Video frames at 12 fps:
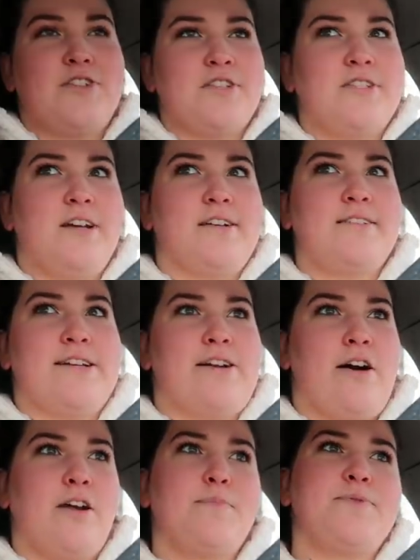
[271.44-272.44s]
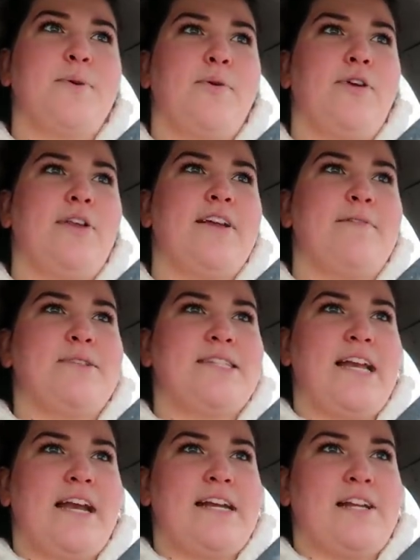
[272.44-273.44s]
It just sucks that I got up so early, I've been
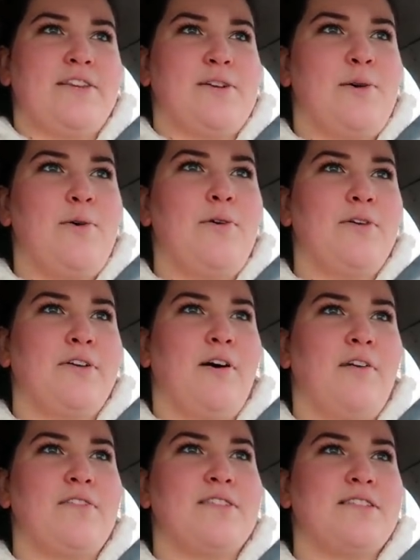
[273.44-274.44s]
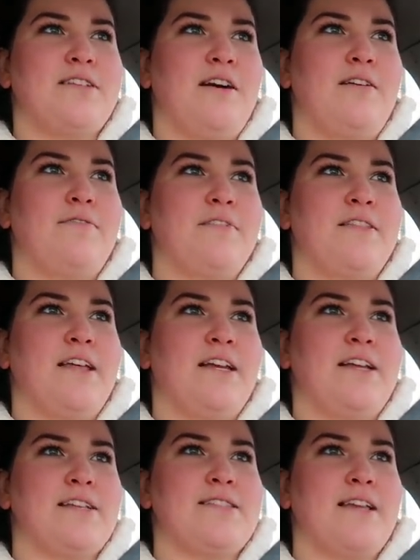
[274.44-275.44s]
standing in the cold and all this stuff, and
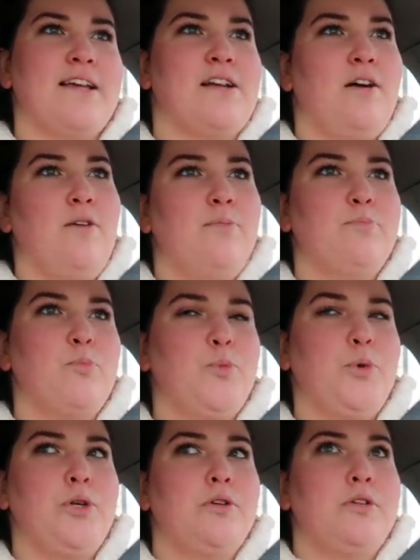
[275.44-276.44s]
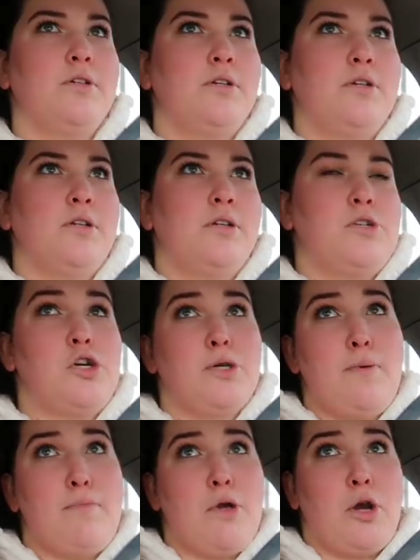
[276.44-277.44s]
then it's like, oh, could
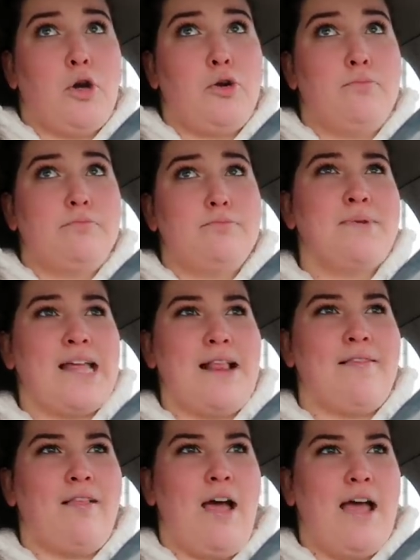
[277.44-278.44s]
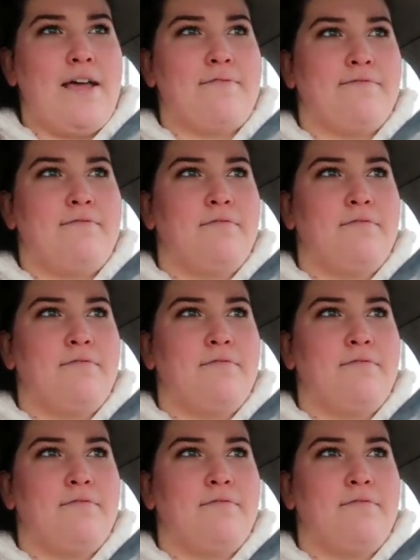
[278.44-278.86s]
have been better, but that's life.